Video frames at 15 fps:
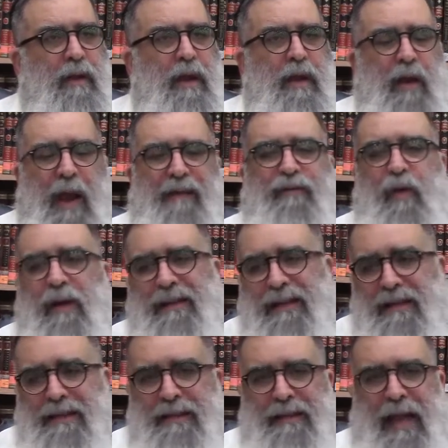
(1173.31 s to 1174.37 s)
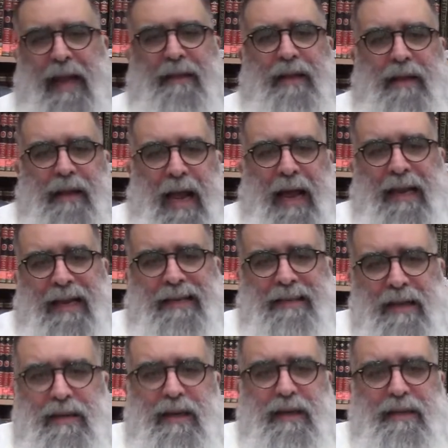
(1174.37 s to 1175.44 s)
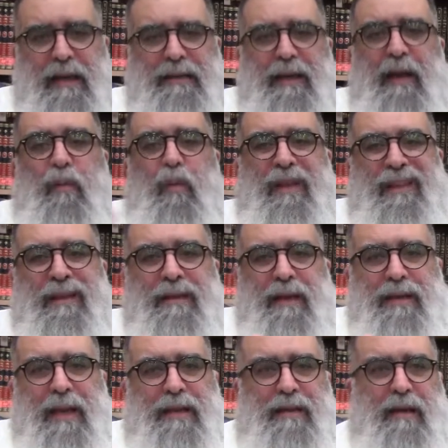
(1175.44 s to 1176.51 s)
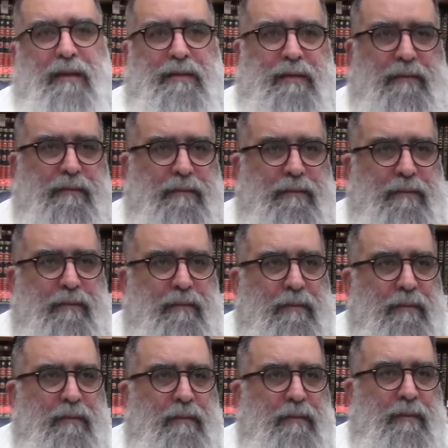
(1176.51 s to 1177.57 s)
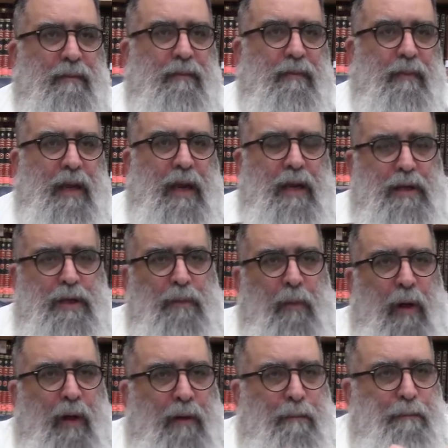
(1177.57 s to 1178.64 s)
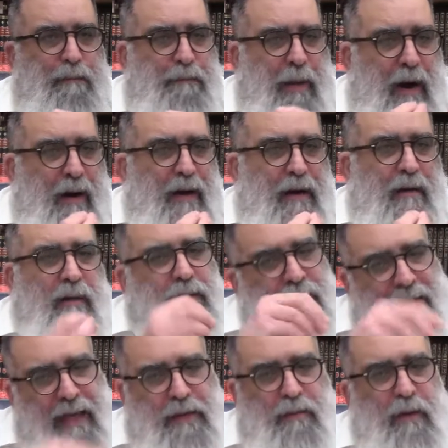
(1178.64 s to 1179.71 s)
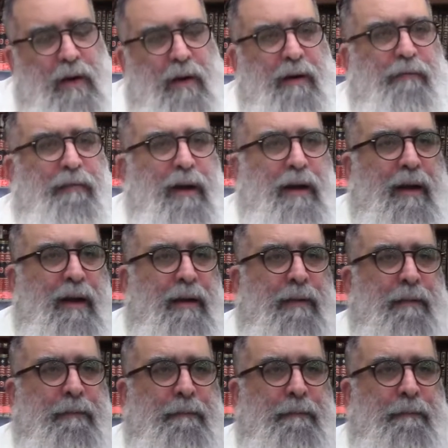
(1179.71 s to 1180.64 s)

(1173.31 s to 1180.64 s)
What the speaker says: You have to understand that God exists, as they say, within the details. In the small particles, that's where you're going to find God.